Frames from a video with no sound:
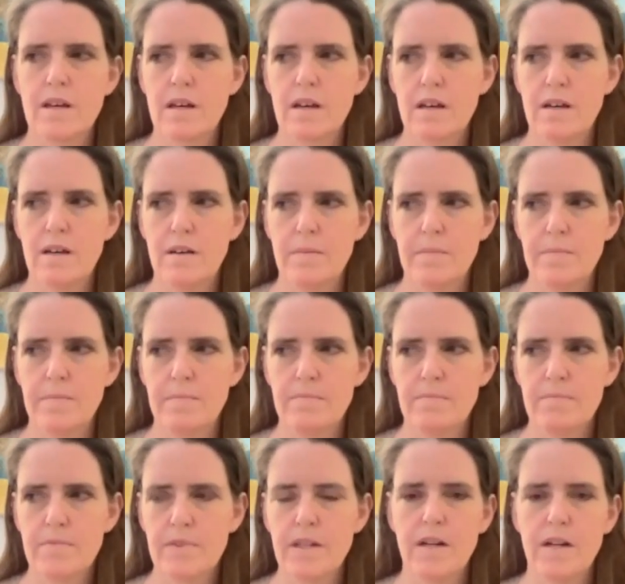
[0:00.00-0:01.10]

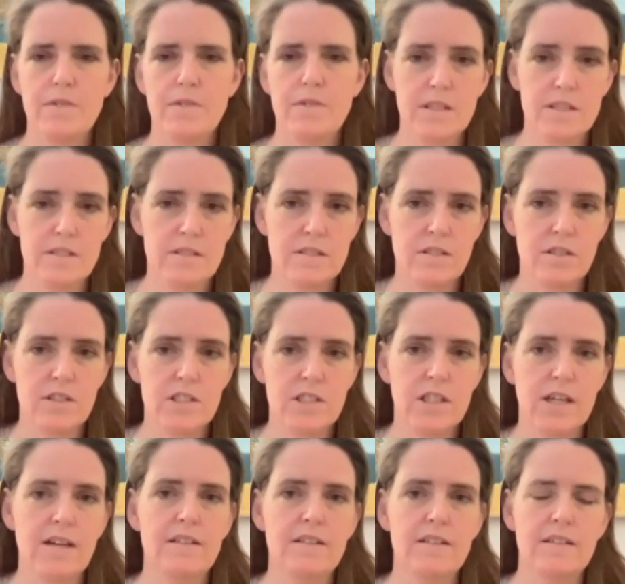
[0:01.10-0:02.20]
that I would need to start
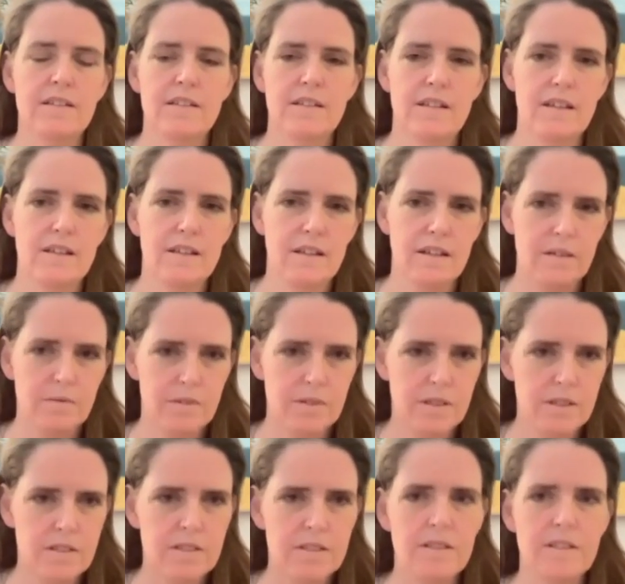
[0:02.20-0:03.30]
channeling, and that I would
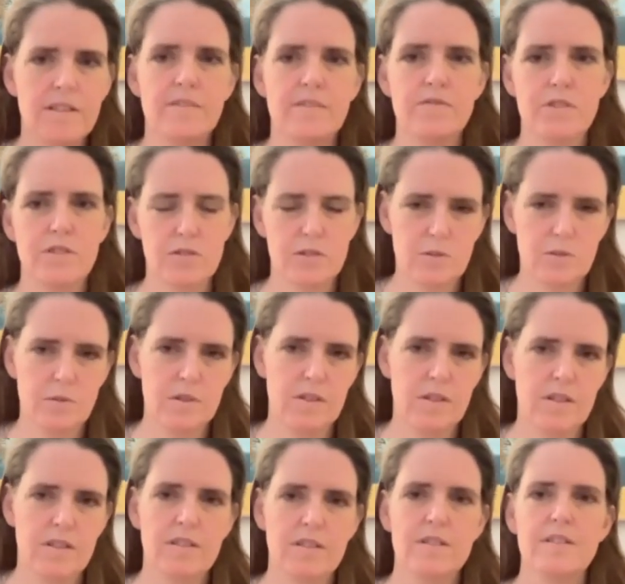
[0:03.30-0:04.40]
need to leave social
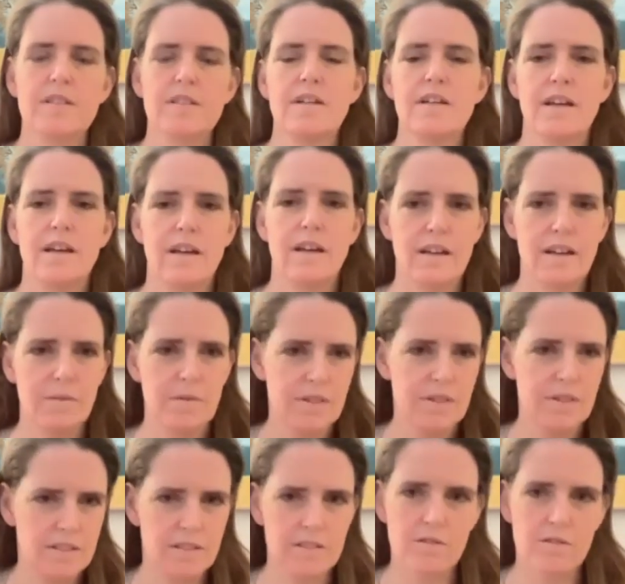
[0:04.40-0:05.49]
work, and I would
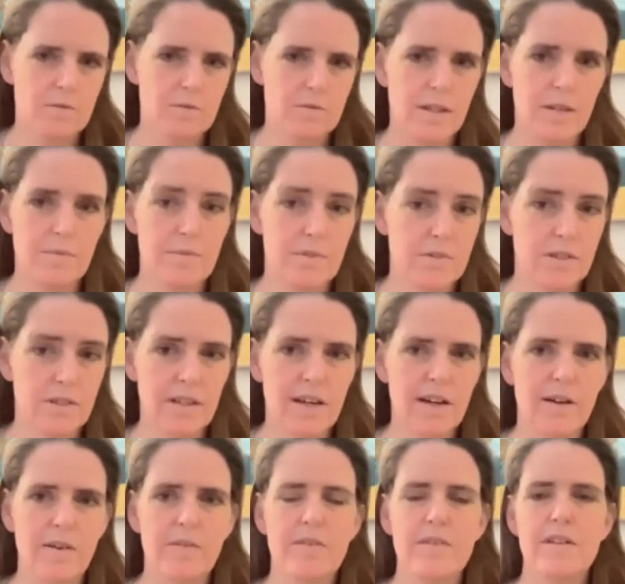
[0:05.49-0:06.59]
need to do what I'm doing
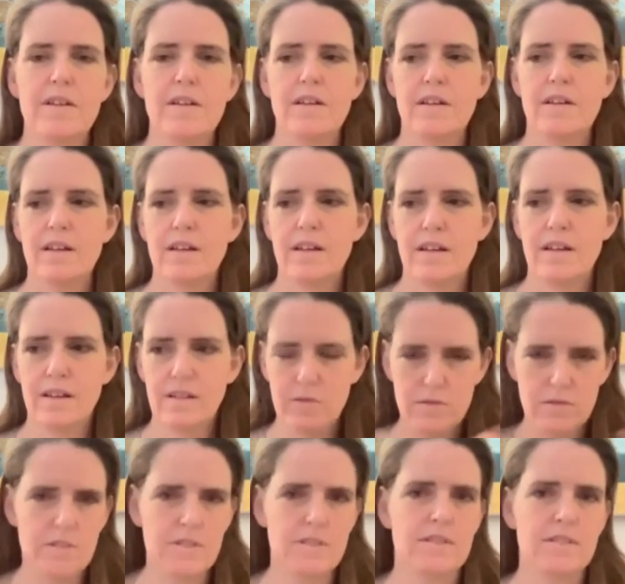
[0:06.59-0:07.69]
now,
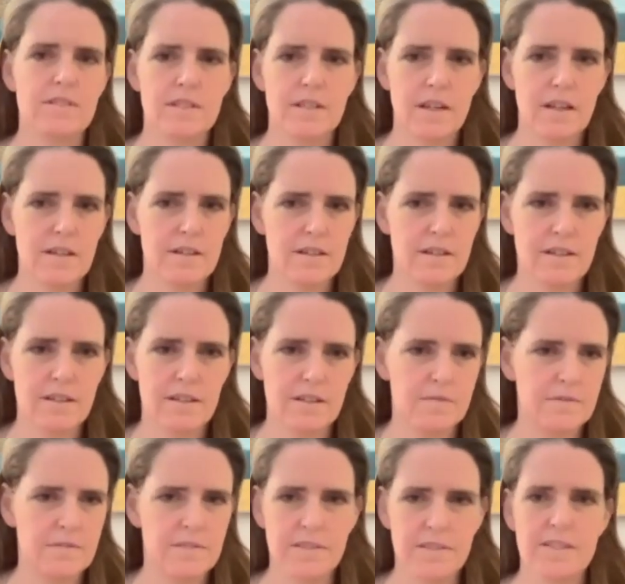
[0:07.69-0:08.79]
which is, I
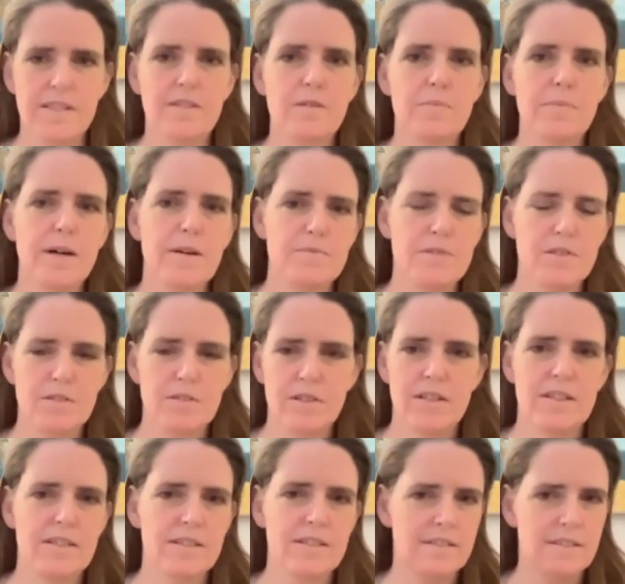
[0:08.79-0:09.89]
was a single mom, 2
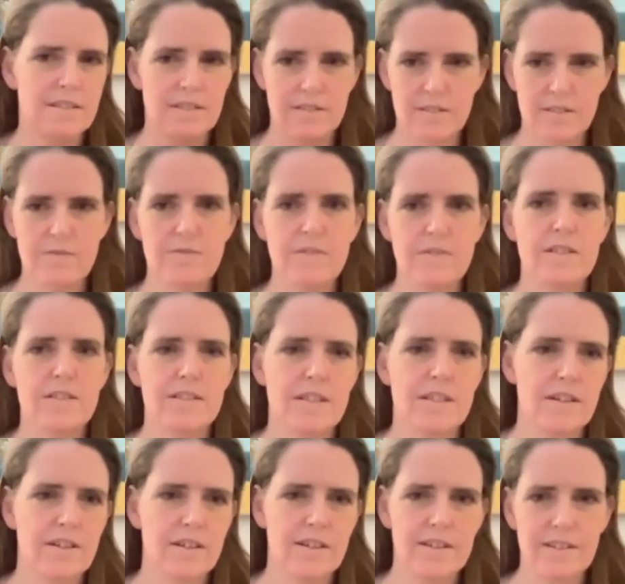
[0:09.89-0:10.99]
kids. That's very
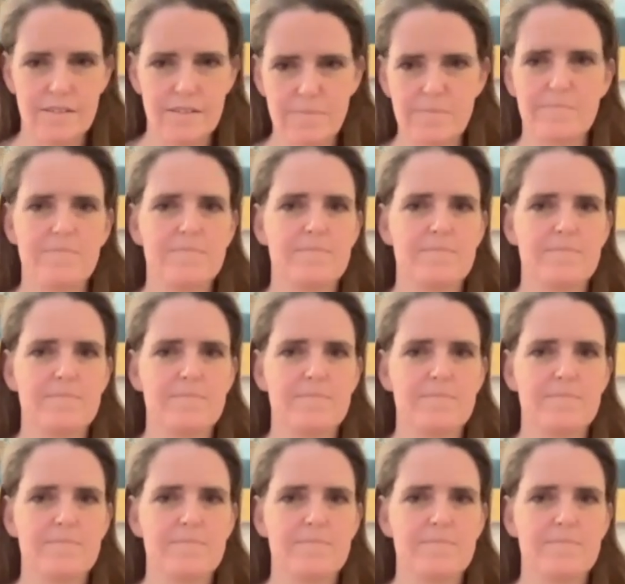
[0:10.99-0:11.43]
scary and